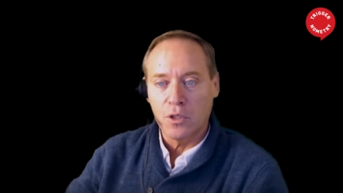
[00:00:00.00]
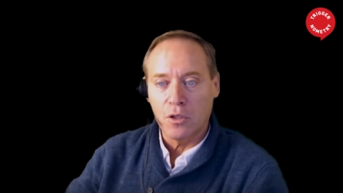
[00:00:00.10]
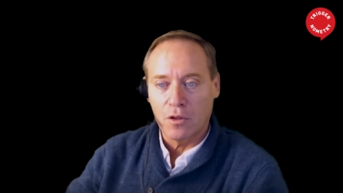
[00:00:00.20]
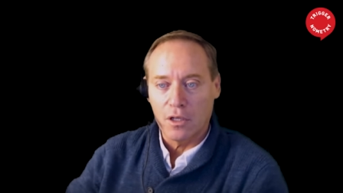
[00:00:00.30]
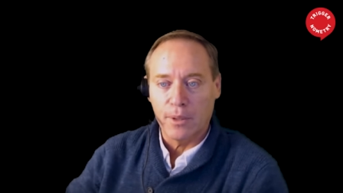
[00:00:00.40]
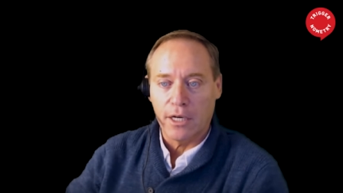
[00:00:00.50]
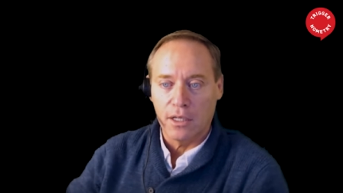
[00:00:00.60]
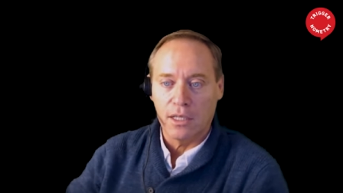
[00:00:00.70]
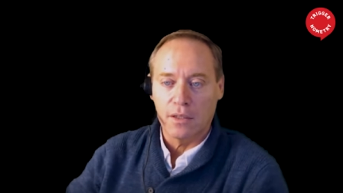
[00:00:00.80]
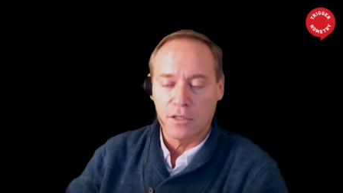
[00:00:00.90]
when you think about
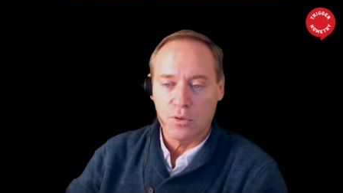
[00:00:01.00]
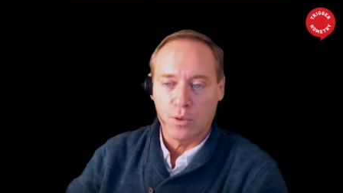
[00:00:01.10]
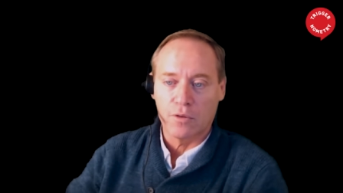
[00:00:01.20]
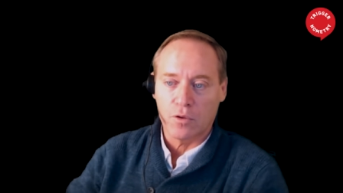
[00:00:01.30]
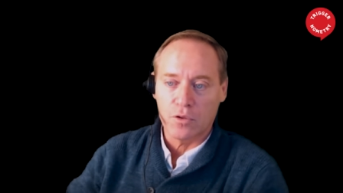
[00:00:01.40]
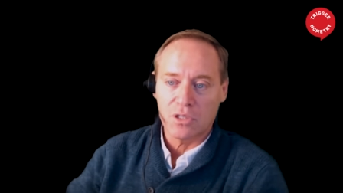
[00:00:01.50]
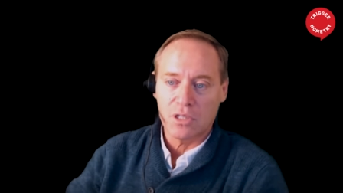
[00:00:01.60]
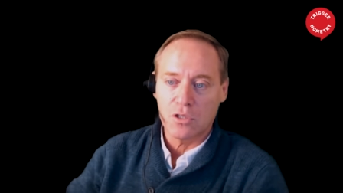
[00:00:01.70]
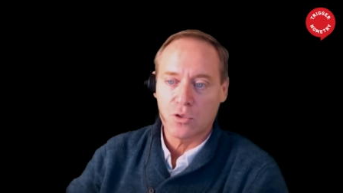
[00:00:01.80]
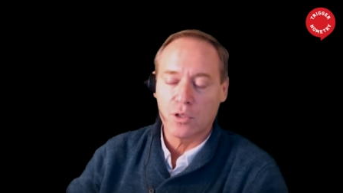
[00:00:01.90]
it in the 21st
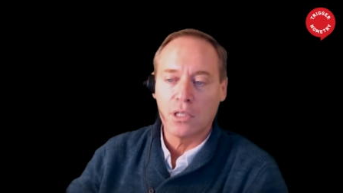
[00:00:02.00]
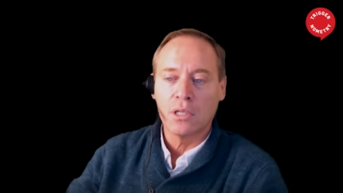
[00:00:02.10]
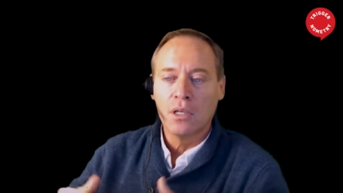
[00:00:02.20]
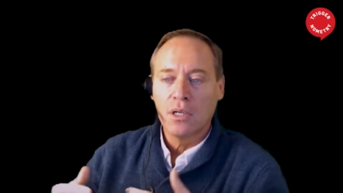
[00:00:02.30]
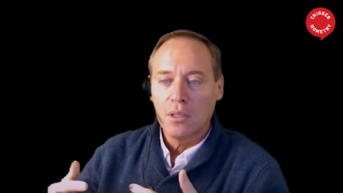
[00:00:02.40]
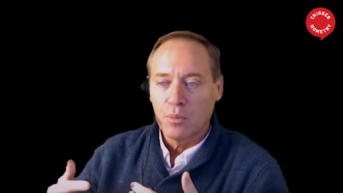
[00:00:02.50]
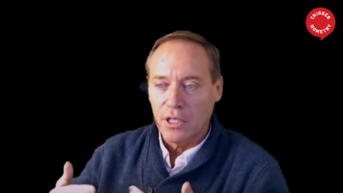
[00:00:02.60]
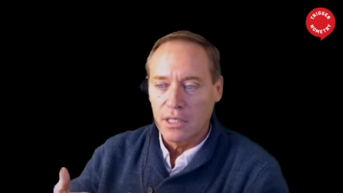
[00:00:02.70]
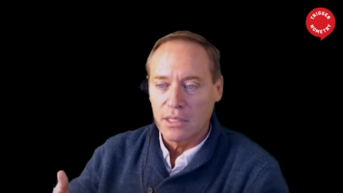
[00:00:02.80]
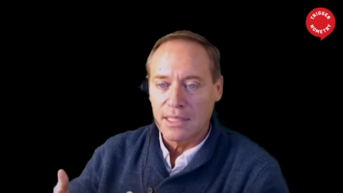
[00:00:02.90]
century, but
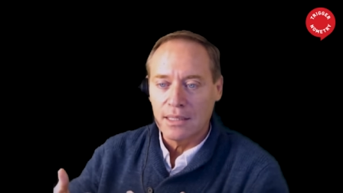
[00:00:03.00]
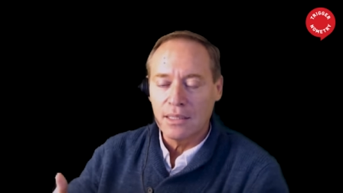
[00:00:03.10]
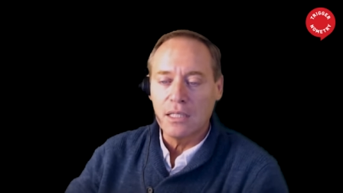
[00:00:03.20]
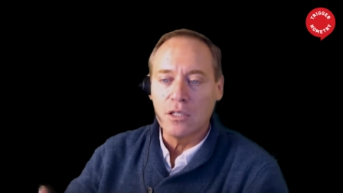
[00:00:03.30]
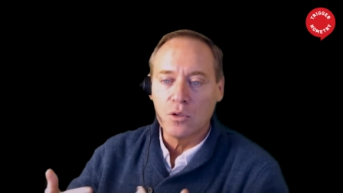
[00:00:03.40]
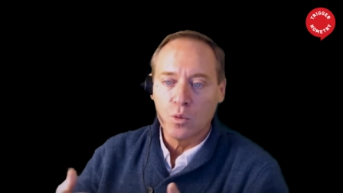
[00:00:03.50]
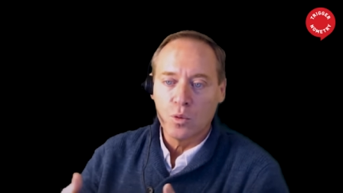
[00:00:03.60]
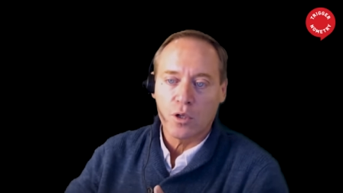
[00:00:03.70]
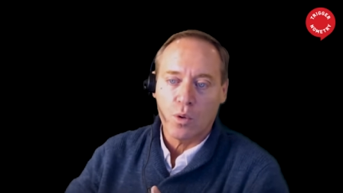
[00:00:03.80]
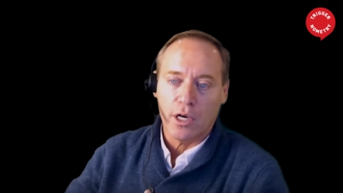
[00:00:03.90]
it is a legal
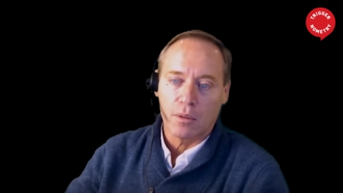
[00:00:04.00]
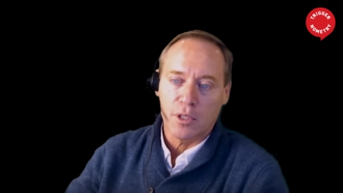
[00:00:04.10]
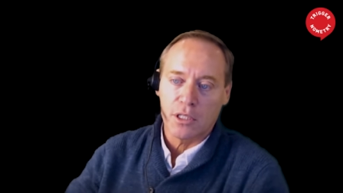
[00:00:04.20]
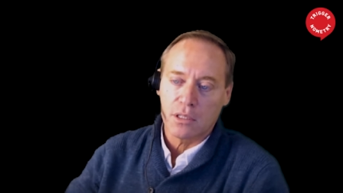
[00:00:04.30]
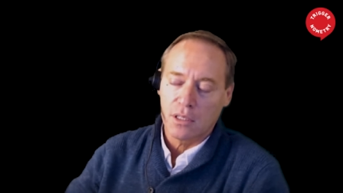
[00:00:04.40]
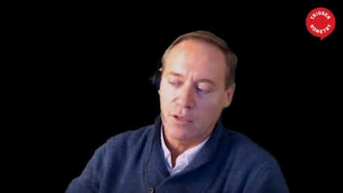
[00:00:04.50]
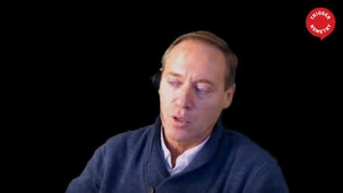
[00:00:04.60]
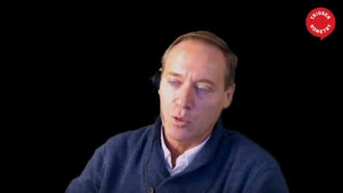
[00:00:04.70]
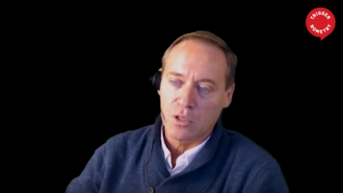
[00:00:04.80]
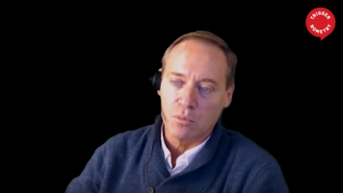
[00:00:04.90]
requirement. If
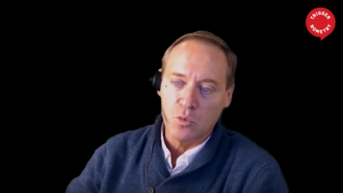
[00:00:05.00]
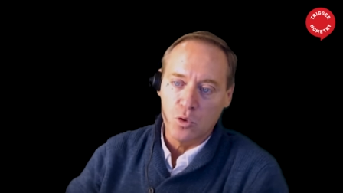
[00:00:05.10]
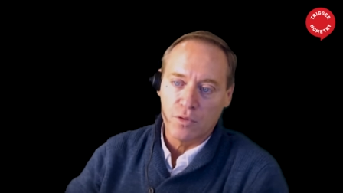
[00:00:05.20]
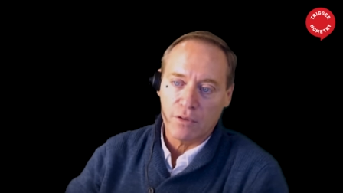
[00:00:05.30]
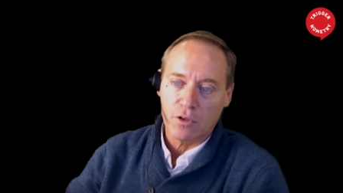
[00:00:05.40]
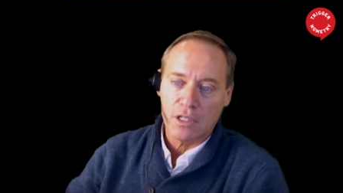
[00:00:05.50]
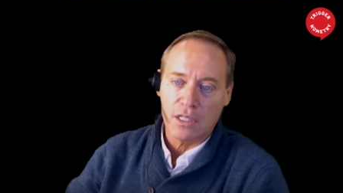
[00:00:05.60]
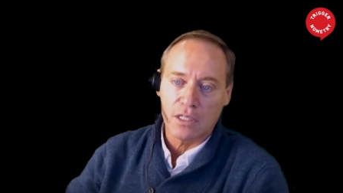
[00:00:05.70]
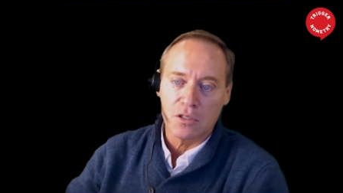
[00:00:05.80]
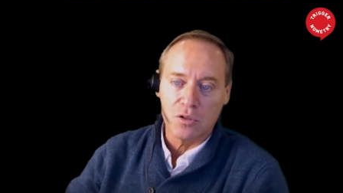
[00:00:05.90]
we were to move
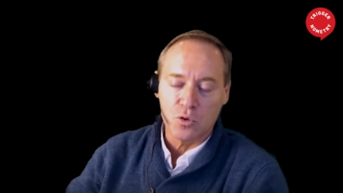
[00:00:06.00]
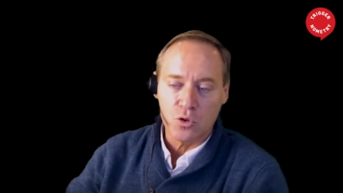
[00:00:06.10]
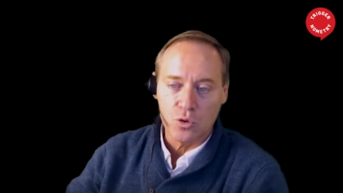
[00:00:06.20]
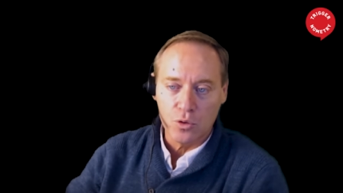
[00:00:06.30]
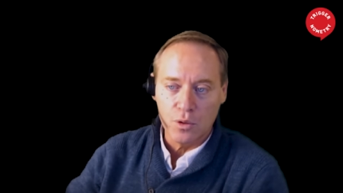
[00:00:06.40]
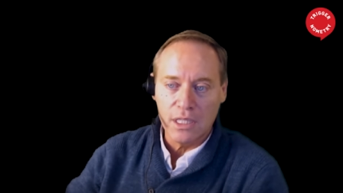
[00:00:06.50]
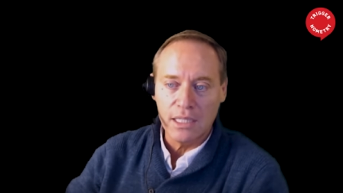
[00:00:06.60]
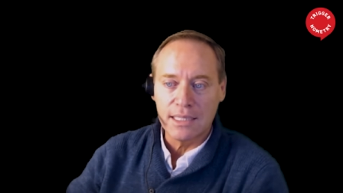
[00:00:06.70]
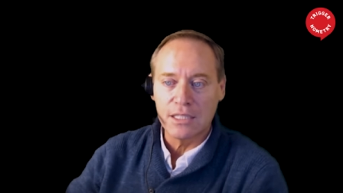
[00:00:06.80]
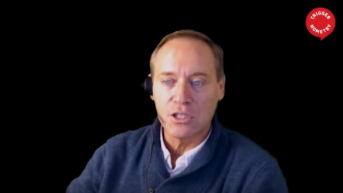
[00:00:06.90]
everything to truly
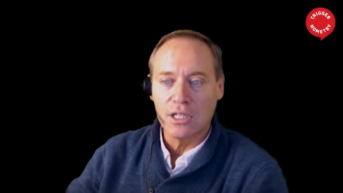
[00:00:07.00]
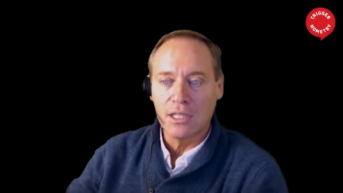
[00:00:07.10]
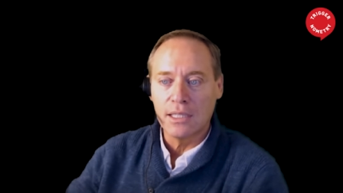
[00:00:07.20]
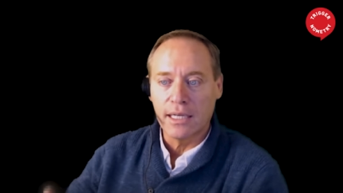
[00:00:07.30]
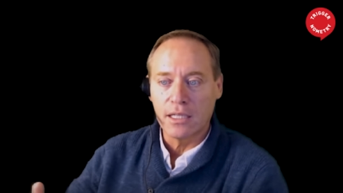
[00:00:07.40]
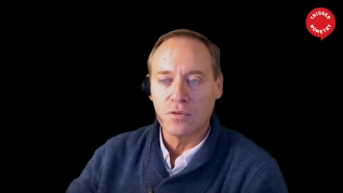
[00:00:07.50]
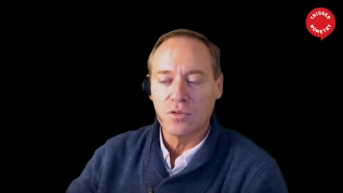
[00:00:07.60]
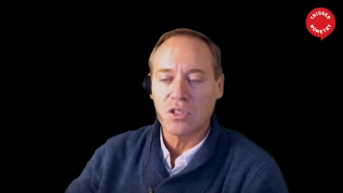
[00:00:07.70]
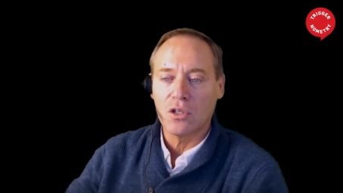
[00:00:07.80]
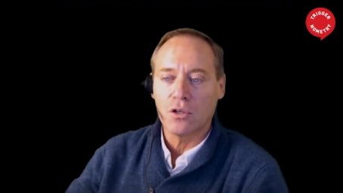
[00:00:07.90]
digitally native
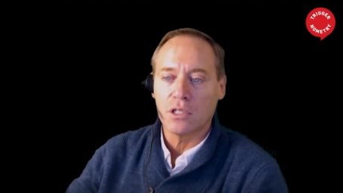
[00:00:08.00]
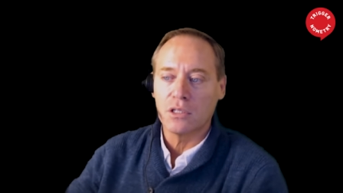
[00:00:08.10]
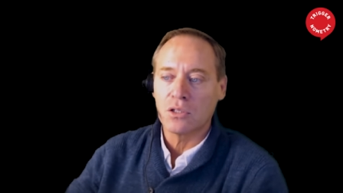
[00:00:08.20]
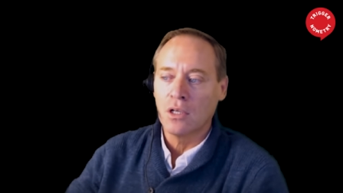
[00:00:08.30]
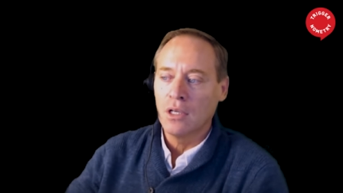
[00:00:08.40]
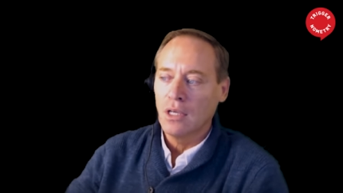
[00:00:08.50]
securities,